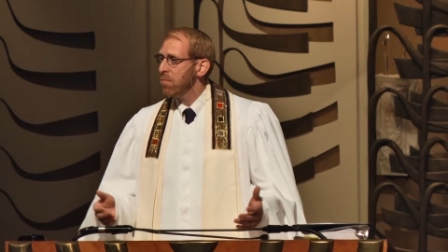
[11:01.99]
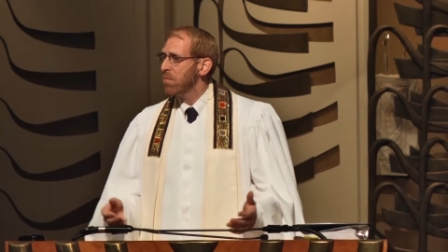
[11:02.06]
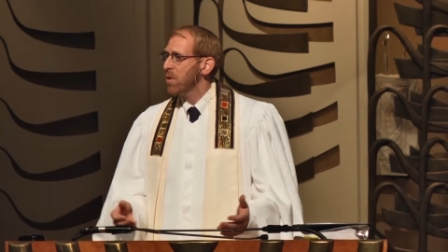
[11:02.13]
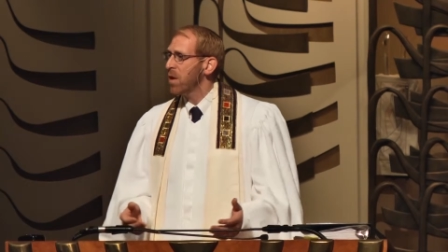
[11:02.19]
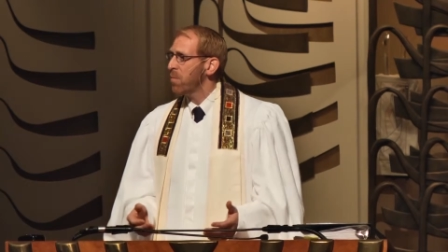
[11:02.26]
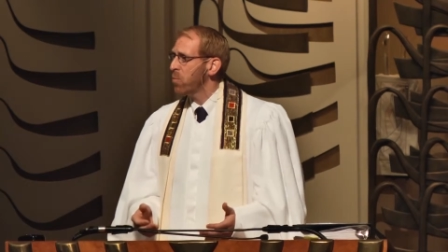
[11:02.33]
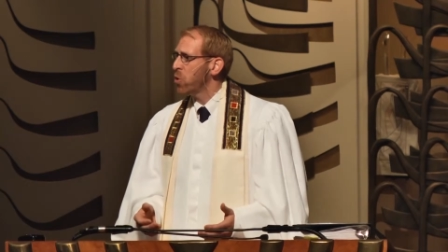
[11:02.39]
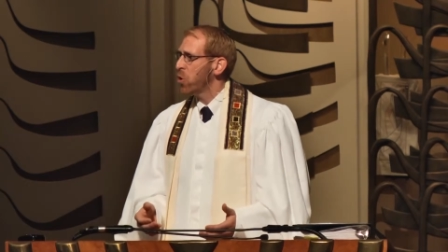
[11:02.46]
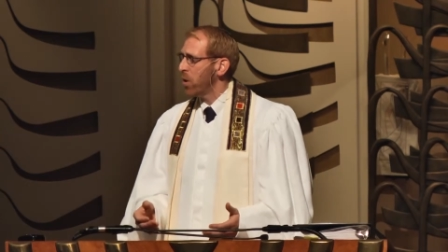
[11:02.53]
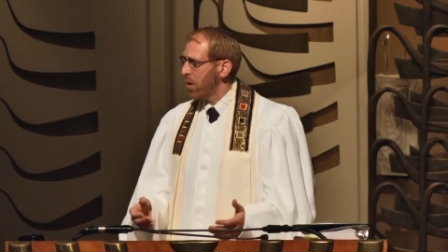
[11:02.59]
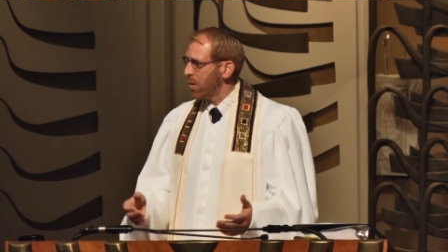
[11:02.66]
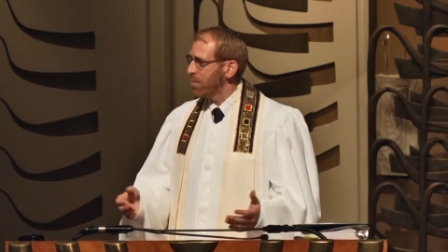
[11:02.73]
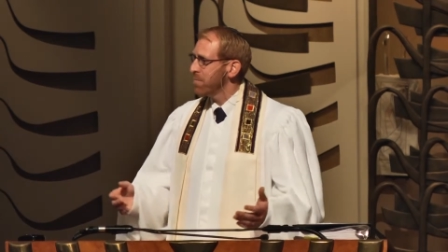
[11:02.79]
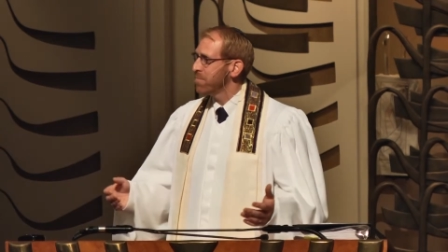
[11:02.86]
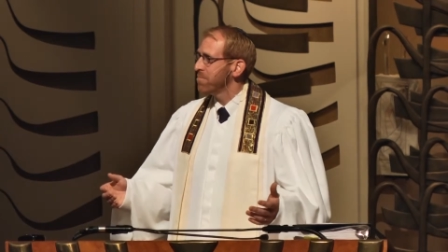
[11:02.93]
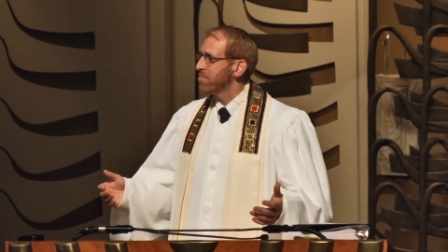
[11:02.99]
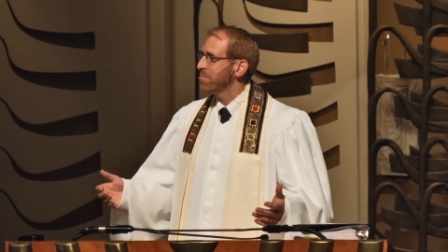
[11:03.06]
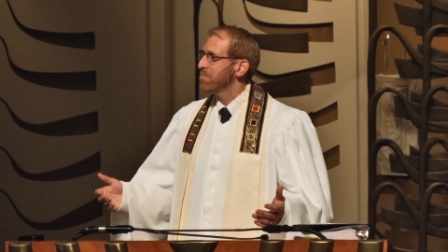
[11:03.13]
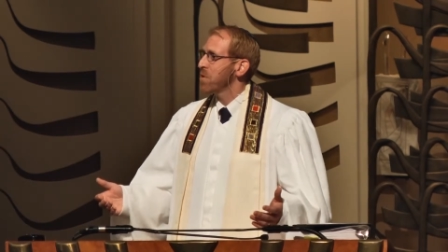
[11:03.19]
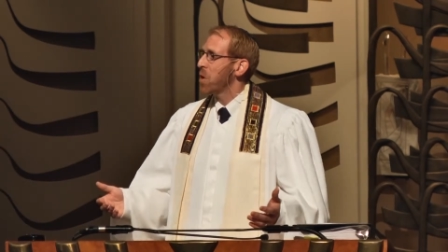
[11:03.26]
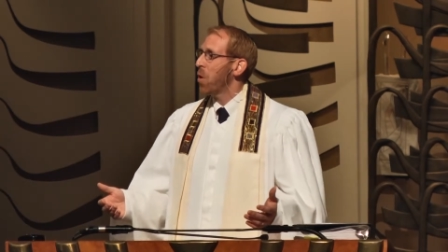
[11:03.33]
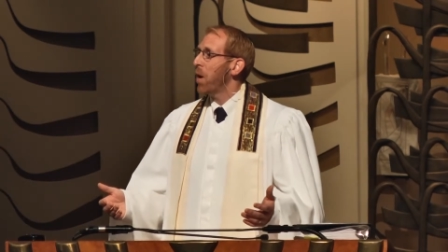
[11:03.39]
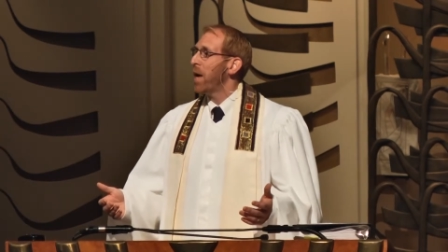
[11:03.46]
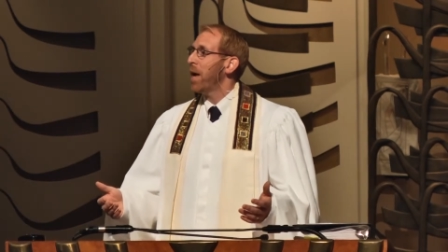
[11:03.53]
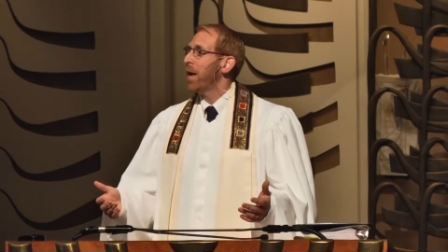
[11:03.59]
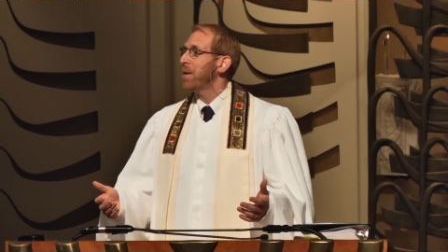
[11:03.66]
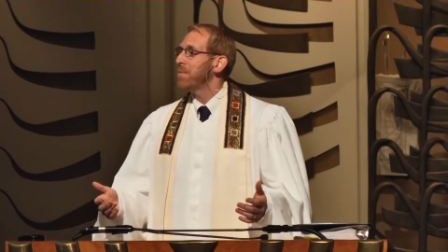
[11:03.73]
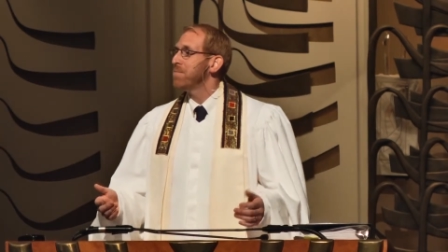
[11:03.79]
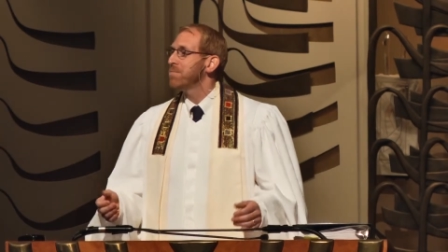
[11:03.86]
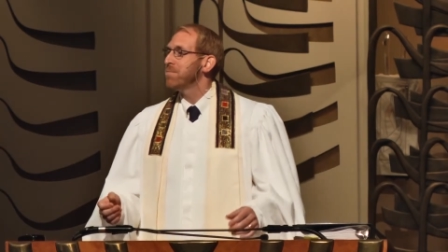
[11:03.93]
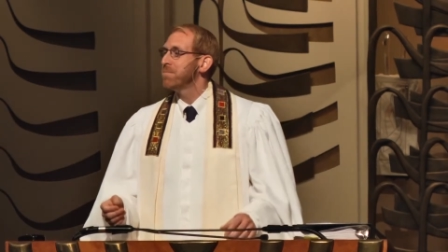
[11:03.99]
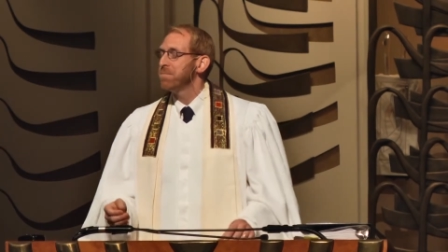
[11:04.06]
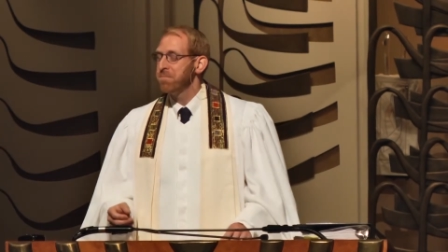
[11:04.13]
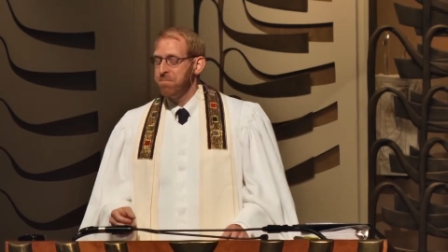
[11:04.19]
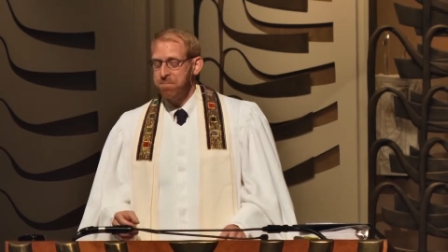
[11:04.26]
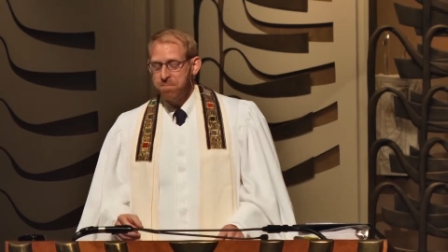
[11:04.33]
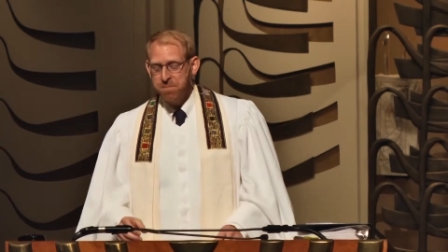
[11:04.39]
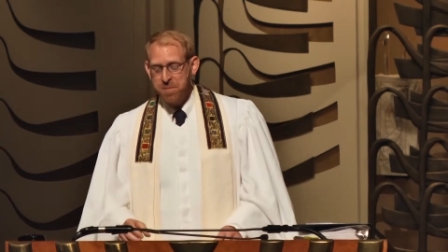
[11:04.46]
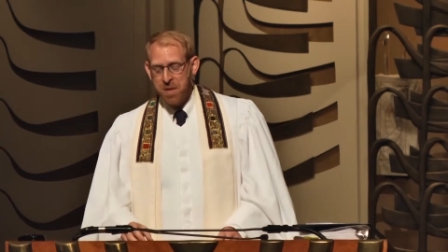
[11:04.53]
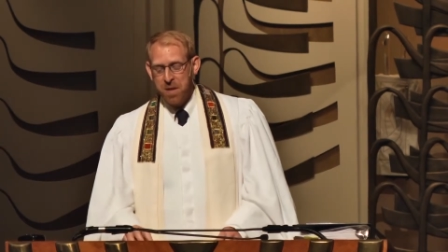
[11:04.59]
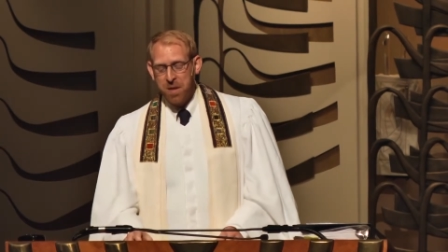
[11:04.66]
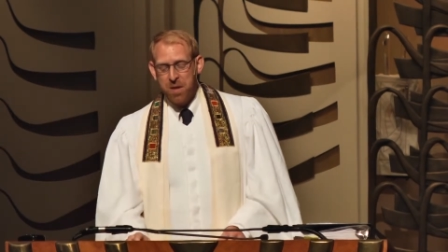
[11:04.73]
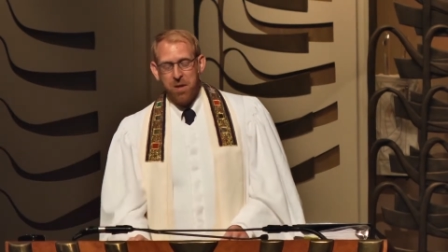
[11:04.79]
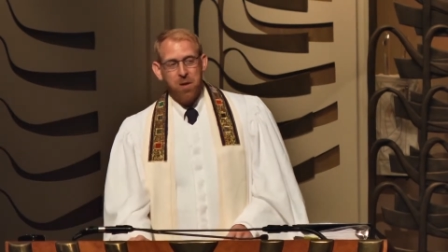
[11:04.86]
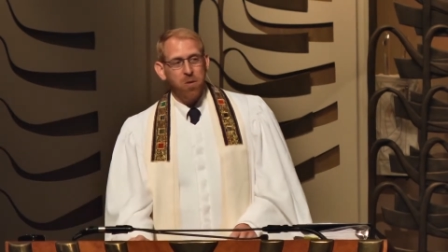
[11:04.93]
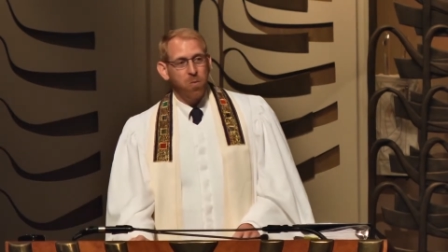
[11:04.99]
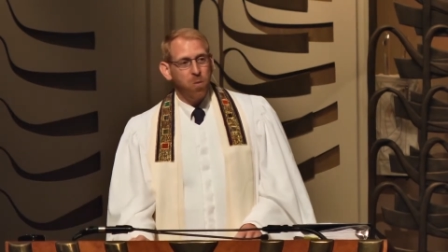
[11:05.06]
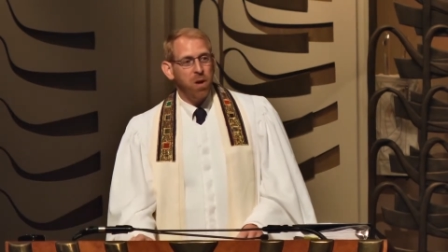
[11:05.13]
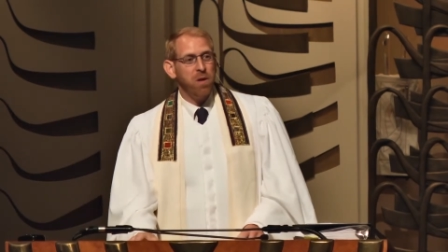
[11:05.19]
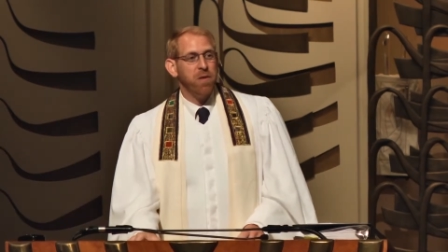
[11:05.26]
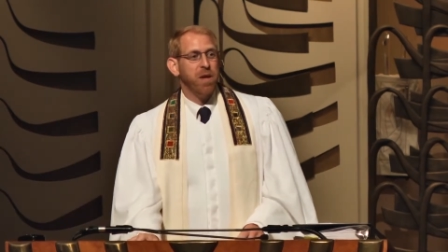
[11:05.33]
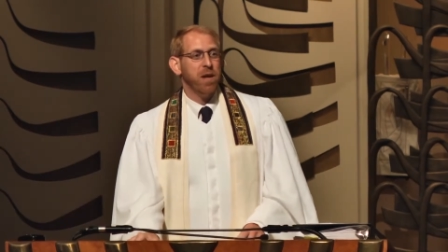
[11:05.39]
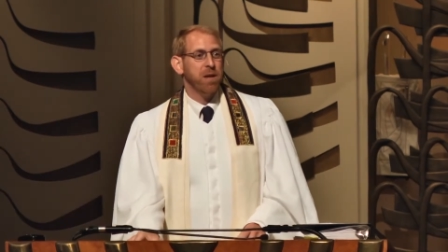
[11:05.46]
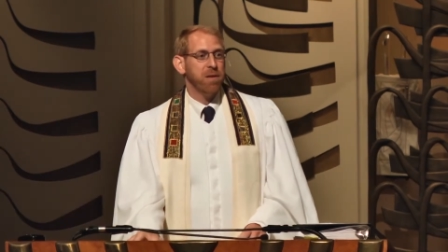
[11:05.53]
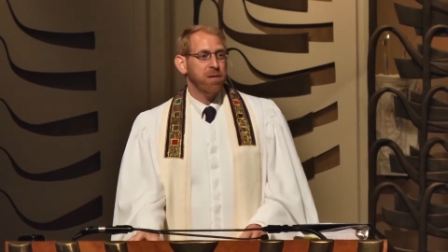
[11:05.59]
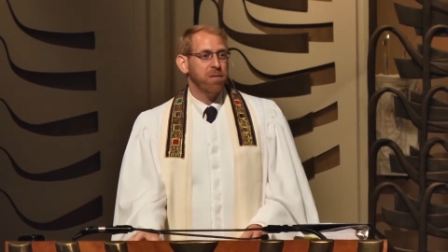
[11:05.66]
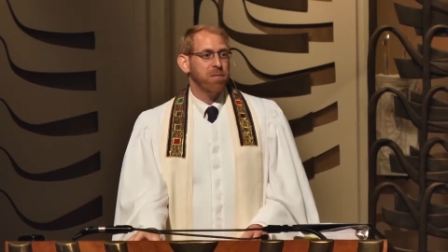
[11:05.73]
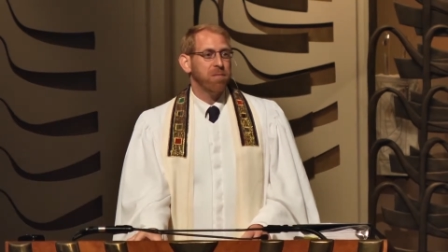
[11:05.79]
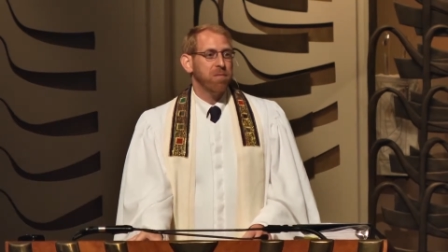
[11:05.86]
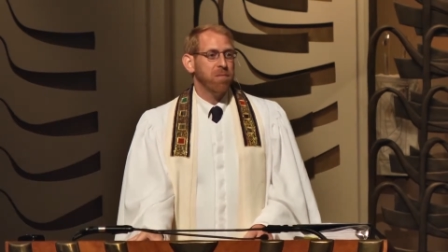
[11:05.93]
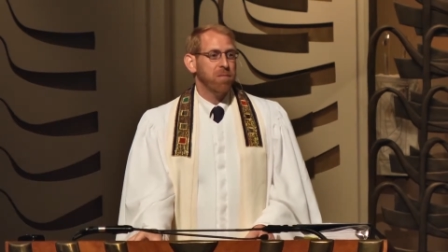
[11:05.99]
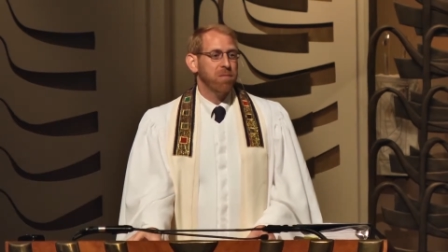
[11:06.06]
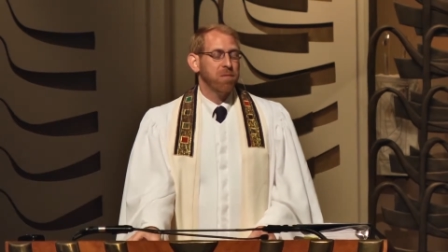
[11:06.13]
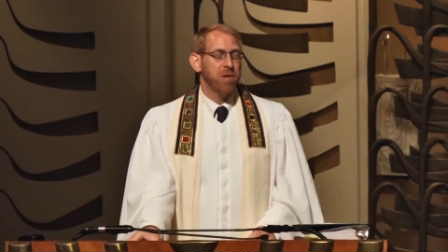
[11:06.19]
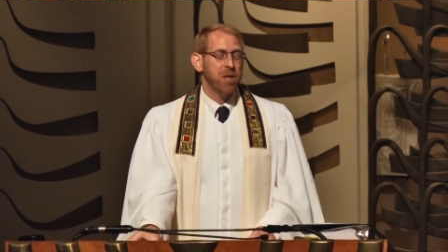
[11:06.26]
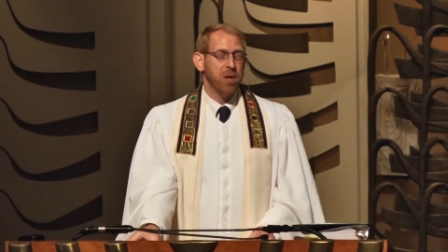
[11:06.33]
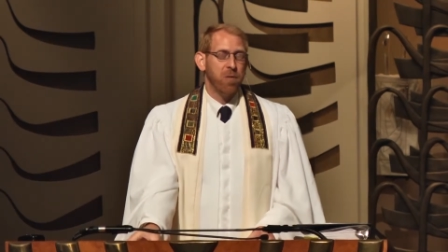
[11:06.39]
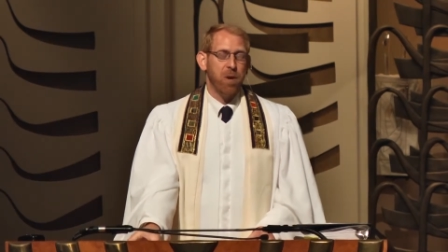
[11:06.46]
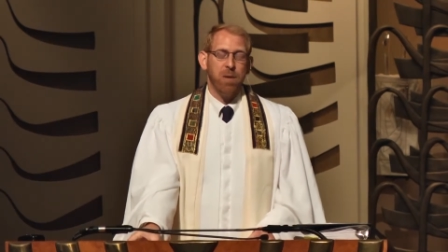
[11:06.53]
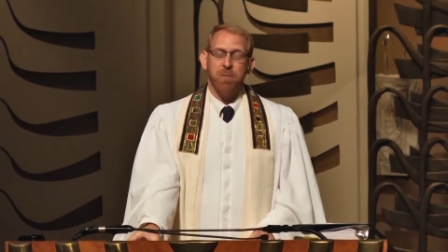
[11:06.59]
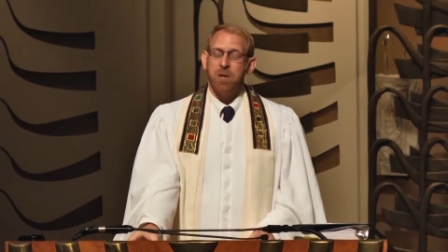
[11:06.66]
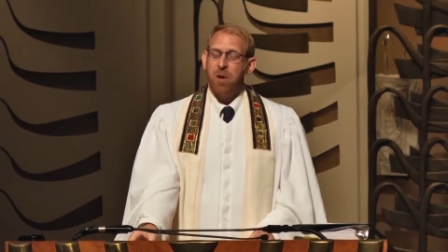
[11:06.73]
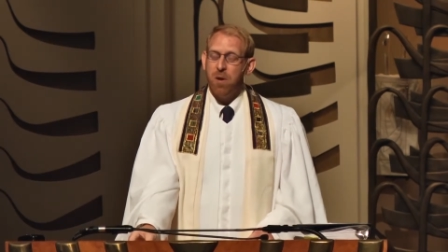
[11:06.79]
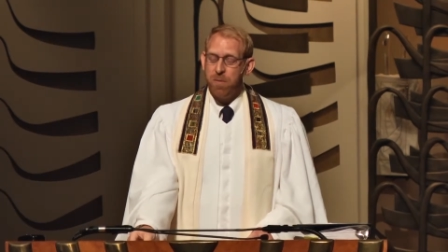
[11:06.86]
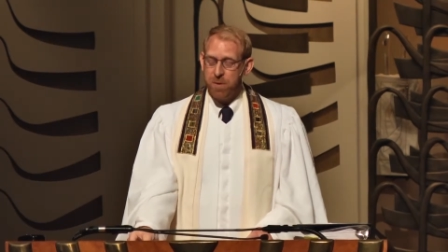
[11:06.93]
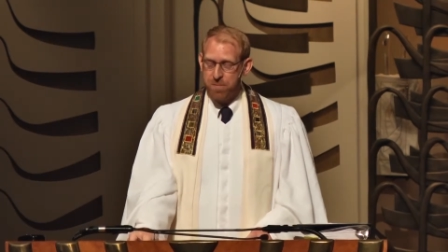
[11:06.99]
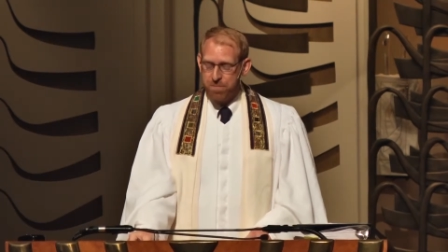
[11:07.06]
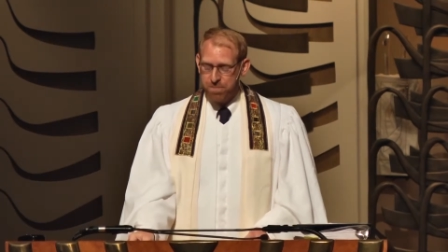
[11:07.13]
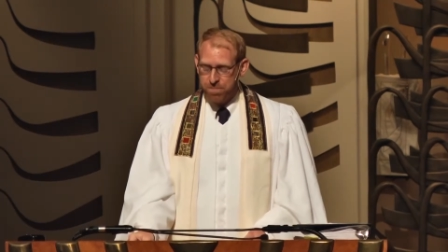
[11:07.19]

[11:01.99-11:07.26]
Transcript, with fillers: said, Sure, go ahead. Well then, said Rabzalman,